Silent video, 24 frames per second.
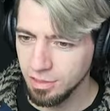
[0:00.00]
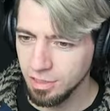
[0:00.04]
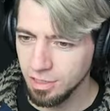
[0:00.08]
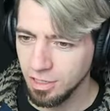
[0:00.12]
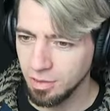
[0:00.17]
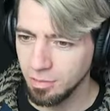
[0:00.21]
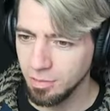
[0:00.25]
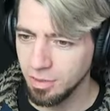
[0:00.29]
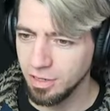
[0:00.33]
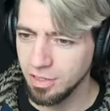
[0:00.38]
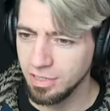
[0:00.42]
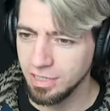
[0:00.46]

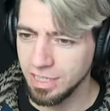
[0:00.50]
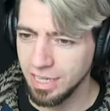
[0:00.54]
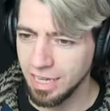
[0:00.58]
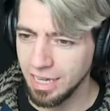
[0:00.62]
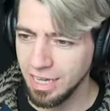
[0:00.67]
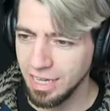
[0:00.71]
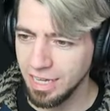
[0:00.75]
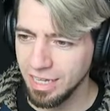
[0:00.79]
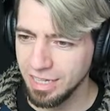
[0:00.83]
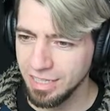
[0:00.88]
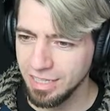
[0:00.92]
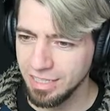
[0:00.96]
Come on,
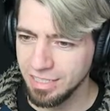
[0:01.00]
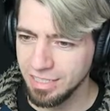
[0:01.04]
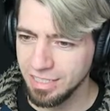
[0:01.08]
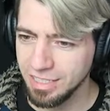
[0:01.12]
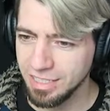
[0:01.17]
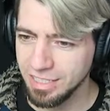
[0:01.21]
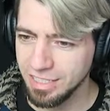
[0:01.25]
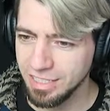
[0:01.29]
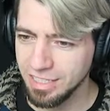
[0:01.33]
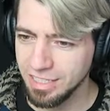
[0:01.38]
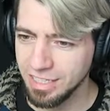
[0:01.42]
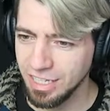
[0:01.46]
guys.
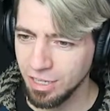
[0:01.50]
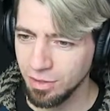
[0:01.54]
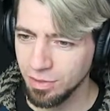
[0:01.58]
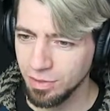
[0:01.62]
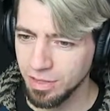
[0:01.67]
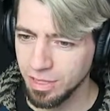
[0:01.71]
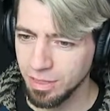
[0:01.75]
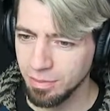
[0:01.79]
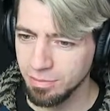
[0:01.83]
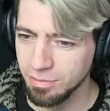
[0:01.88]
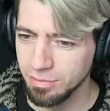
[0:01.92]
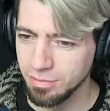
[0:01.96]
Let's deal
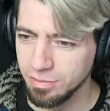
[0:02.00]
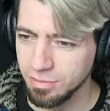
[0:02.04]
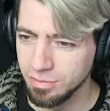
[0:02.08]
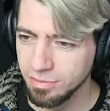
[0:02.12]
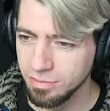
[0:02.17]
with them.